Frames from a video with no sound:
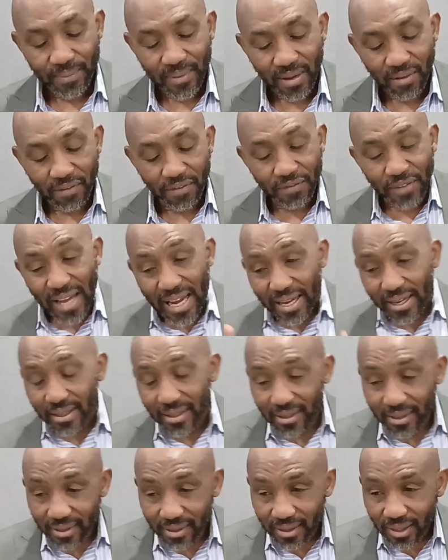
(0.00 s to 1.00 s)

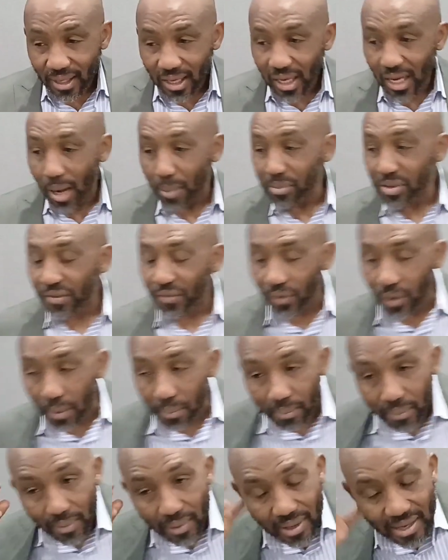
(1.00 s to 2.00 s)
Faith comes
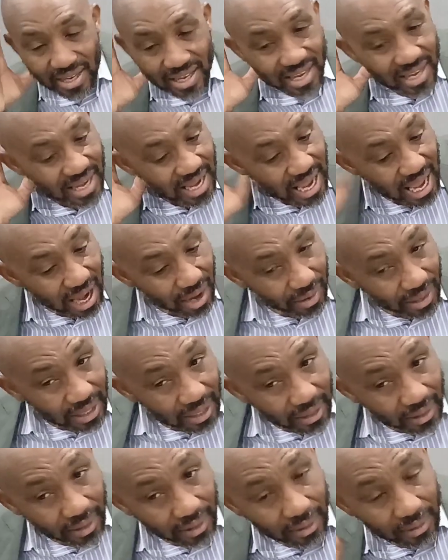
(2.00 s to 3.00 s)
from
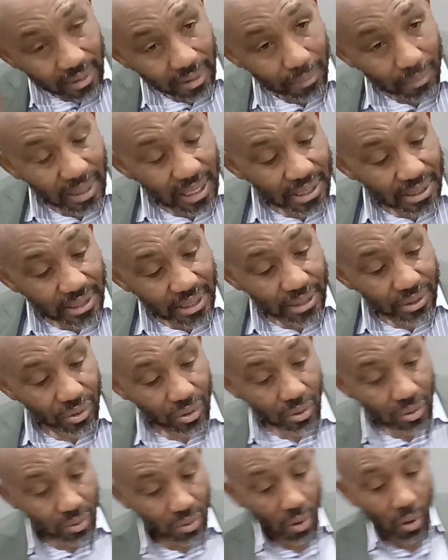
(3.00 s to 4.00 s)
hearing the message
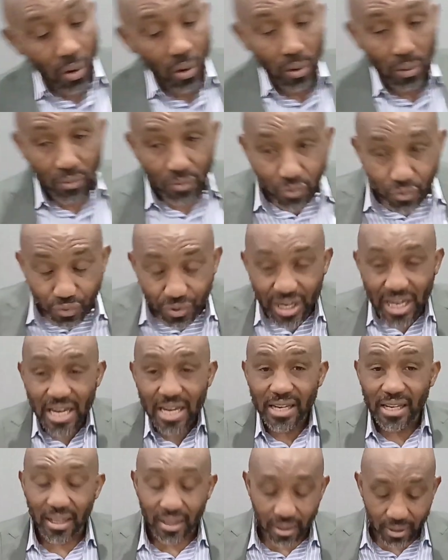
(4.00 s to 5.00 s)
or
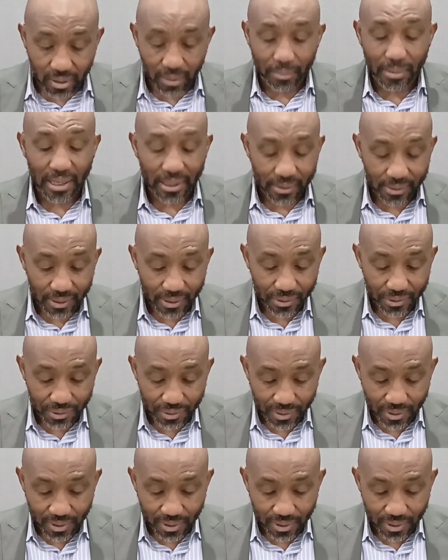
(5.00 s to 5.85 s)
reading the message.